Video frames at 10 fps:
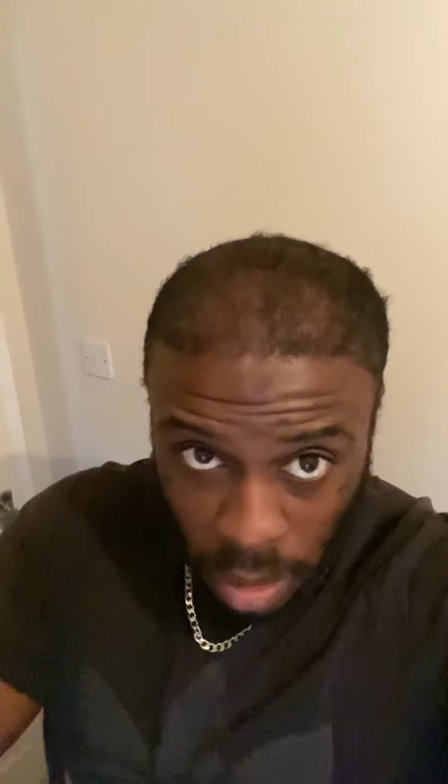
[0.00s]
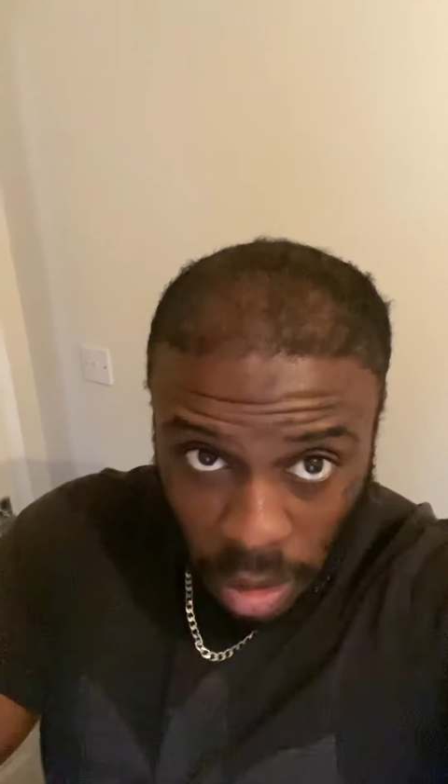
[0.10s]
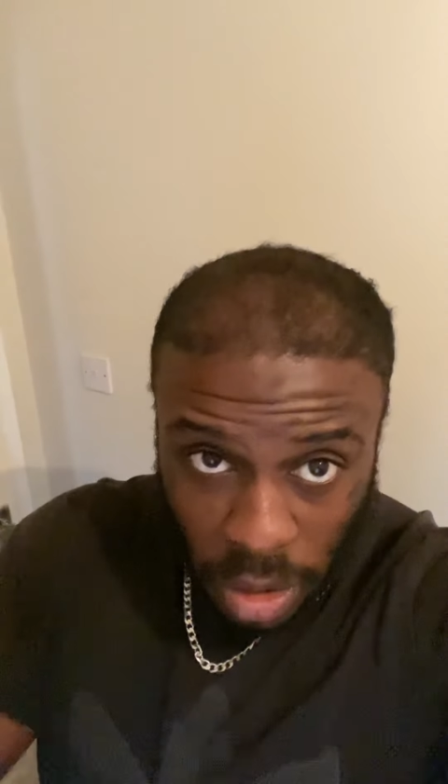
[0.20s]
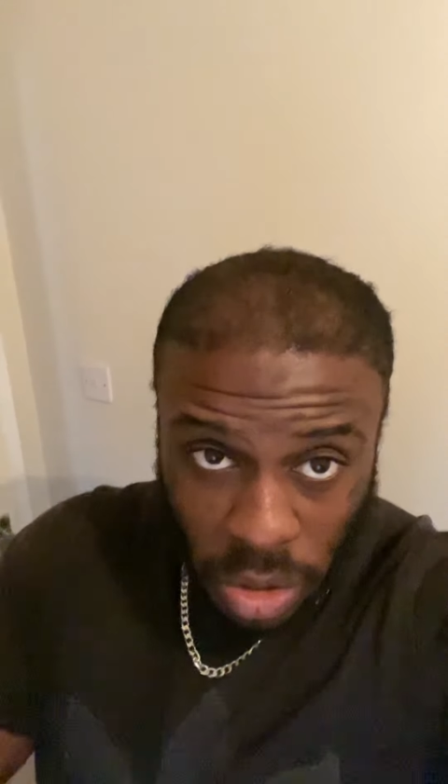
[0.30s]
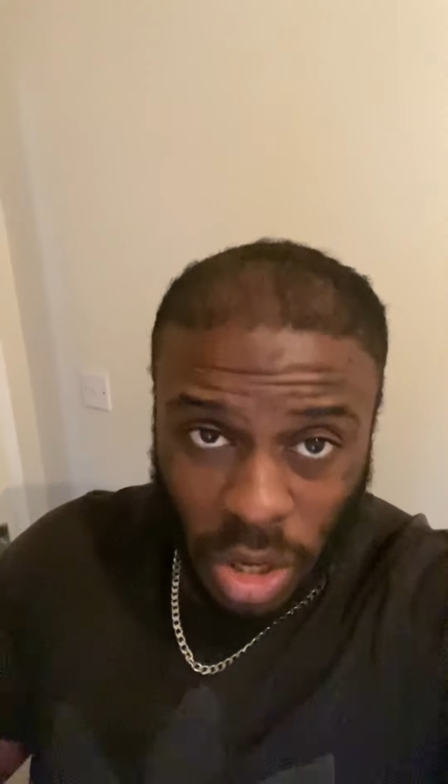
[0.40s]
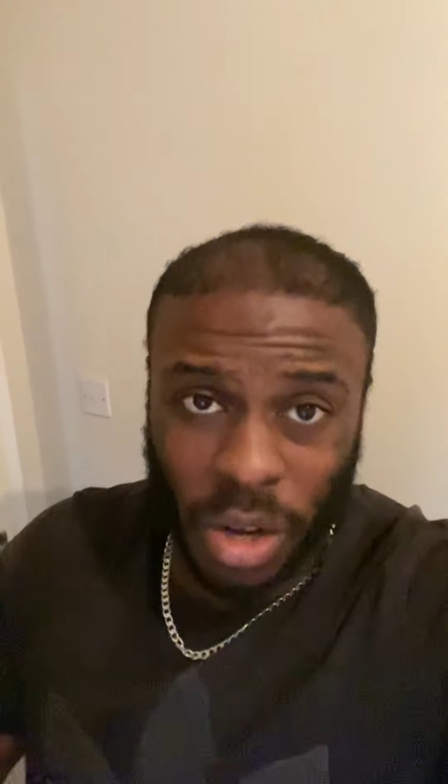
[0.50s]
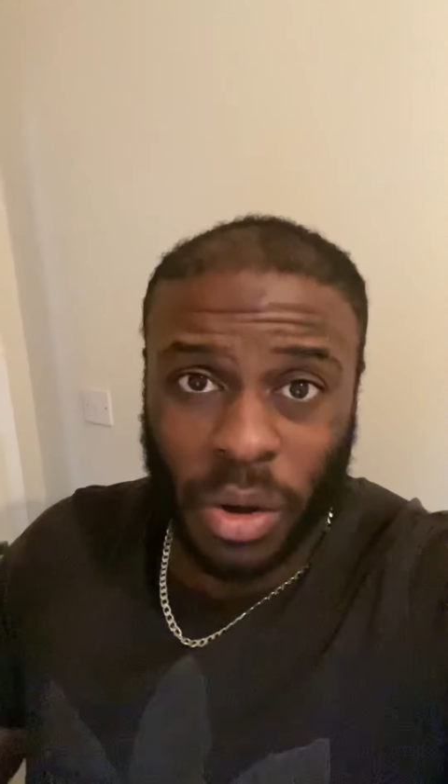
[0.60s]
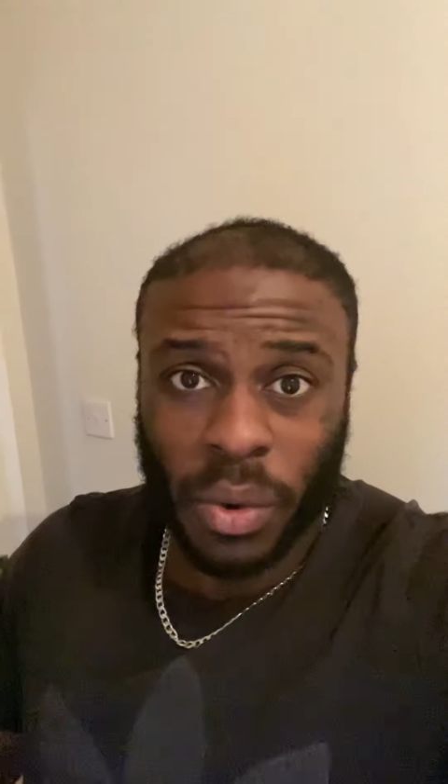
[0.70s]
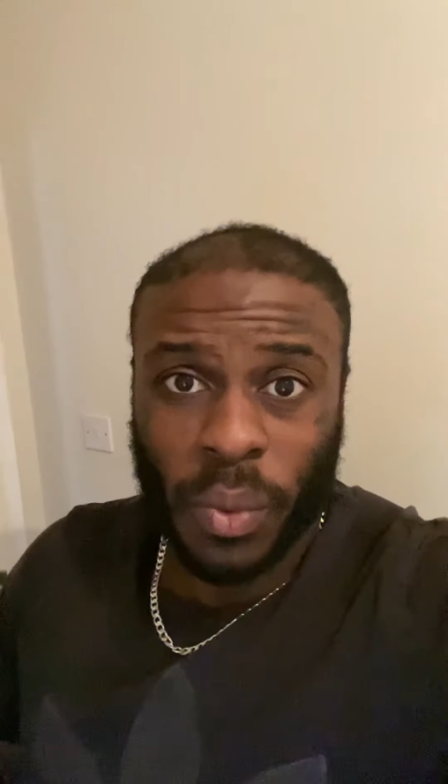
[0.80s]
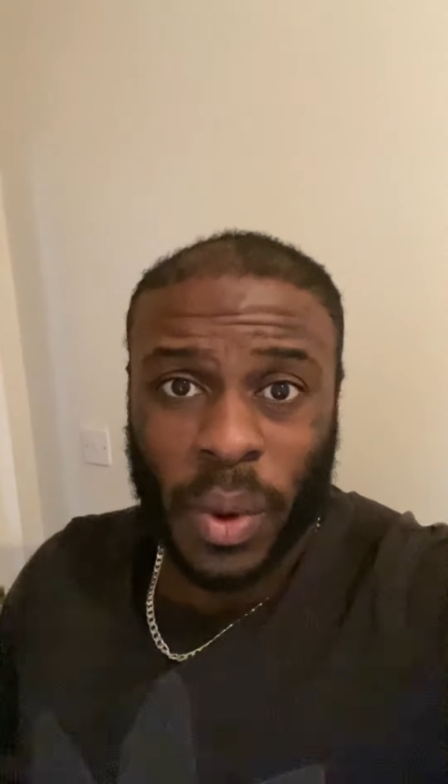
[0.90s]

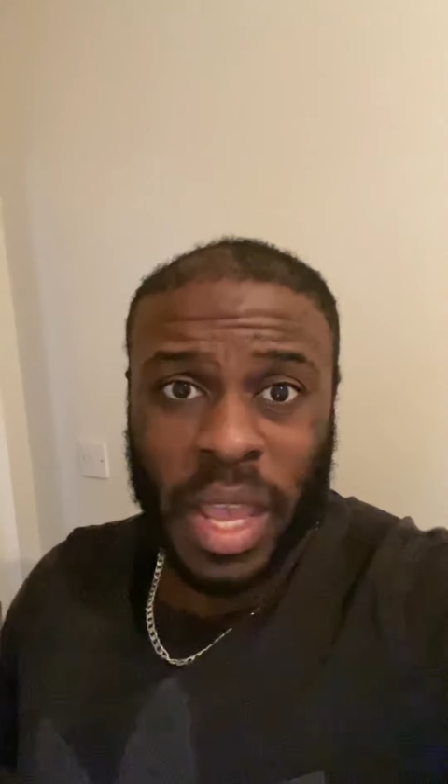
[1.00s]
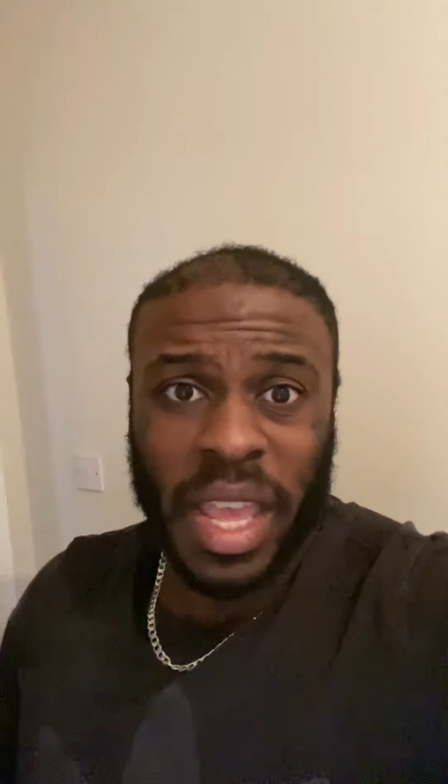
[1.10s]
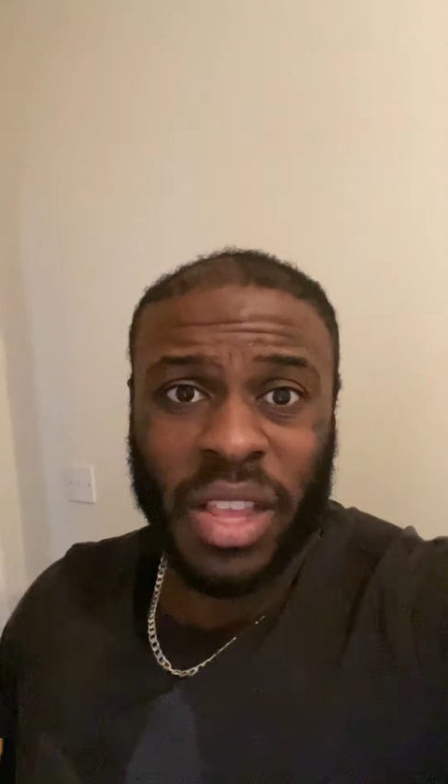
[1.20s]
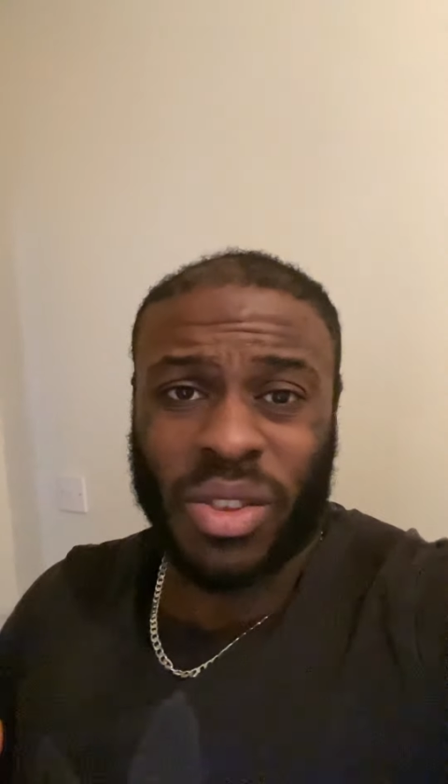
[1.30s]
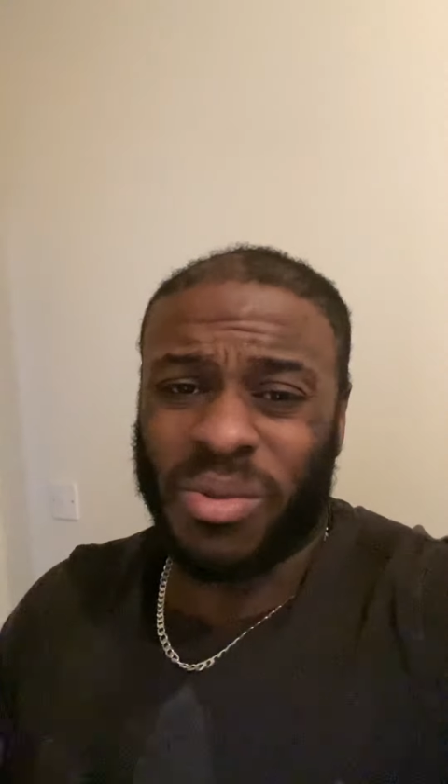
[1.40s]
So we